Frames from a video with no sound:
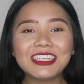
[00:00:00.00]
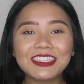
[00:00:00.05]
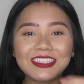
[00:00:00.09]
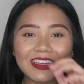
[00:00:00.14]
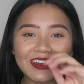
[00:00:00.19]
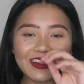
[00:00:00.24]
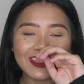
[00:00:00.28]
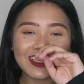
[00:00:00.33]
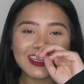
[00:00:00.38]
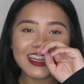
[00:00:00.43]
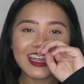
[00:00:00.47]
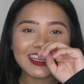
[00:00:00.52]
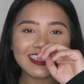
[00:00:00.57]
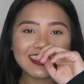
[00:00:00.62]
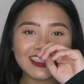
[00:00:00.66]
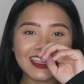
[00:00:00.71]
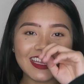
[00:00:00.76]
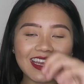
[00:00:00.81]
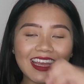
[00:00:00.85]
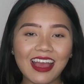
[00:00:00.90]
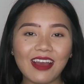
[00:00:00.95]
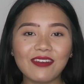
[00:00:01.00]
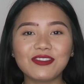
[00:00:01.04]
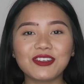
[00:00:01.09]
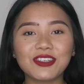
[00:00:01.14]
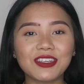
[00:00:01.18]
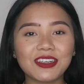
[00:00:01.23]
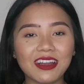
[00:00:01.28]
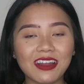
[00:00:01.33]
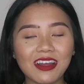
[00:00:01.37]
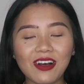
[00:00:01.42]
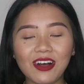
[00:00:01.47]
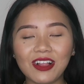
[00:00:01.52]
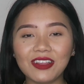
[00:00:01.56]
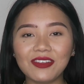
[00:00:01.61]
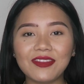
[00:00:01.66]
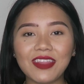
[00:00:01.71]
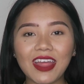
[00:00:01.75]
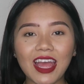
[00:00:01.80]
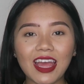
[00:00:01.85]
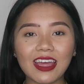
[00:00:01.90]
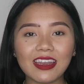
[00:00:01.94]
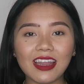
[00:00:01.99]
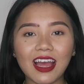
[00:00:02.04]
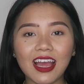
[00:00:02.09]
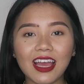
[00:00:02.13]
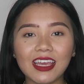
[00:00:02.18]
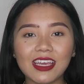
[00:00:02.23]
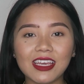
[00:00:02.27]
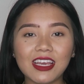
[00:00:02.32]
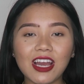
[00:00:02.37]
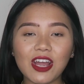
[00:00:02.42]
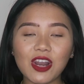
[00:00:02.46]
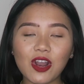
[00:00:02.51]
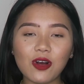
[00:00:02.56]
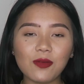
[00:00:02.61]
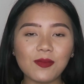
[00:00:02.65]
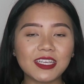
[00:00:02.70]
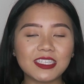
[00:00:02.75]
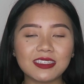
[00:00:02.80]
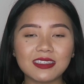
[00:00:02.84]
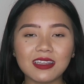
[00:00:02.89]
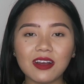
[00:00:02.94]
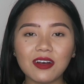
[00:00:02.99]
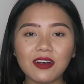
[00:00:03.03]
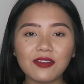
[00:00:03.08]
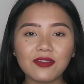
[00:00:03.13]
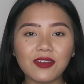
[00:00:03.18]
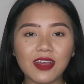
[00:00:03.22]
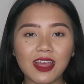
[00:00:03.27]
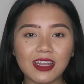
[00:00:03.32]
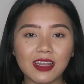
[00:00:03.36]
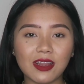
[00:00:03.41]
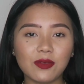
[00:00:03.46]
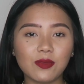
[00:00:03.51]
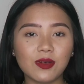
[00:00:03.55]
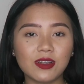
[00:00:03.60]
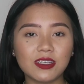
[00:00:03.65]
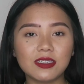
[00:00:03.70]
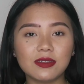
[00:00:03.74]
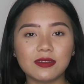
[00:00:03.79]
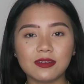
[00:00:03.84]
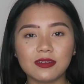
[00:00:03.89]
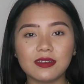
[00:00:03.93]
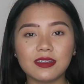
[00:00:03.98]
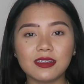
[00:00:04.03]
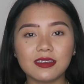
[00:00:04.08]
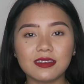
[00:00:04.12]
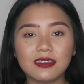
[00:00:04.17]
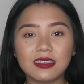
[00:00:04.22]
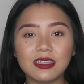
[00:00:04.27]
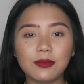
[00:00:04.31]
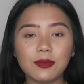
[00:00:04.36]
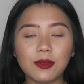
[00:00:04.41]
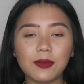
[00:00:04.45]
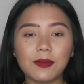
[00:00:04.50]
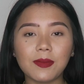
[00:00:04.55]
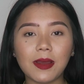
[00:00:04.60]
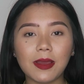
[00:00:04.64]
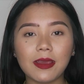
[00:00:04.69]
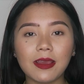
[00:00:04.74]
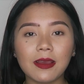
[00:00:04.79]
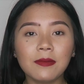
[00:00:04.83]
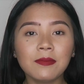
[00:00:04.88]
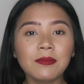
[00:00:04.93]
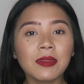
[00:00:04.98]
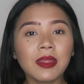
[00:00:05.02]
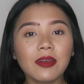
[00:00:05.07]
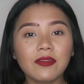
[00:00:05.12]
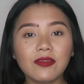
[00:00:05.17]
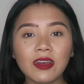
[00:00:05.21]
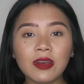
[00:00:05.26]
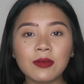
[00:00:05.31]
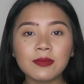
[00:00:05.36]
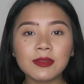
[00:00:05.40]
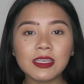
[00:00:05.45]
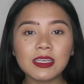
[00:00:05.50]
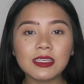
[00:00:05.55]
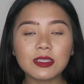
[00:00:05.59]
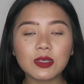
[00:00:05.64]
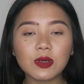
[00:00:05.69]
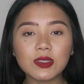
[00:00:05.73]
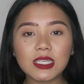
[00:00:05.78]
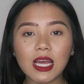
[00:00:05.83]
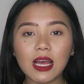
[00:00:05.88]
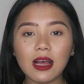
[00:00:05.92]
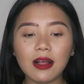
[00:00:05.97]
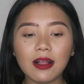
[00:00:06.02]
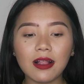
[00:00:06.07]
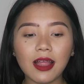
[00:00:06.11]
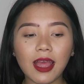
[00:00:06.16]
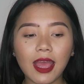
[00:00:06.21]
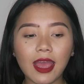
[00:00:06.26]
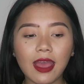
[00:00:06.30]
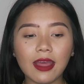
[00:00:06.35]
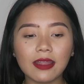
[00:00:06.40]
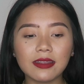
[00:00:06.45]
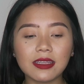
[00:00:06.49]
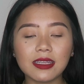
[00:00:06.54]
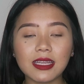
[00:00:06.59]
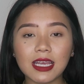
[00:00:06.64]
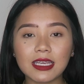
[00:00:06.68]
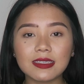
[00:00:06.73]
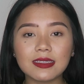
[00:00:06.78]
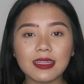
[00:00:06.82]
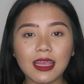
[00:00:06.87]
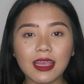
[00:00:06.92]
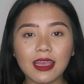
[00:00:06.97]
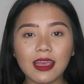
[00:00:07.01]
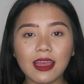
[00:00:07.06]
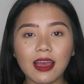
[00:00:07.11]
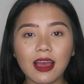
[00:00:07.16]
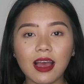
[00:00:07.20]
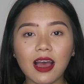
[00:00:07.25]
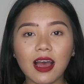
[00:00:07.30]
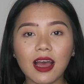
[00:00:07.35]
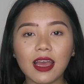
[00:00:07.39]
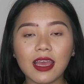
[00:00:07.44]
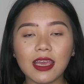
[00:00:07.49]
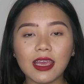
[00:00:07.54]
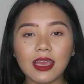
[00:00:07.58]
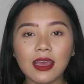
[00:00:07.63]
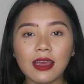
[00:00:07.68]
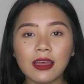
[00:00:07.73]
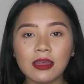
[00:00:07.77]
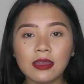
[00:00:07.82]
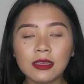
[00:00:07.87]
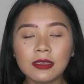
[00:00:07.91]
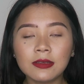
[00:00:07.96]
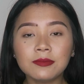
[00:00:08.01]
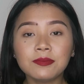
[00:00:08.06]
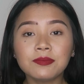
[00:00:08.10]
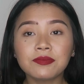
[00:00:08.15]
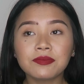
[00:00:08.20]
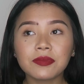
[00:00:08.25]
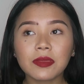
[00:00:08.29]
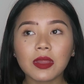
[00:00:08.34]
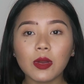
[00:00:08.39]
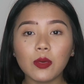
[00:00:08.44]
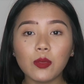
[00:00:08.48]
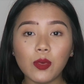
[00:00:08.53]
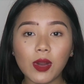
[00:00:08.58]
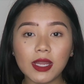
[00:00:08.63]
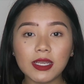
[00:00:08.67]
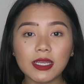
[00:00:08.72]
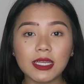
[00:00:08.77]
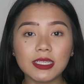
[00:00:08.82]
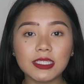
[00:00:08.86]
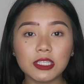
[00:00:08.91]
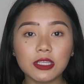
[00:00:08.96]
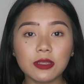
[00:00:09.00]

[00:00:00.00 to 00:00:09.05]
So the next day after all of that, I got all my stuff and I went to sleep in my family's hotel. And the next day I went and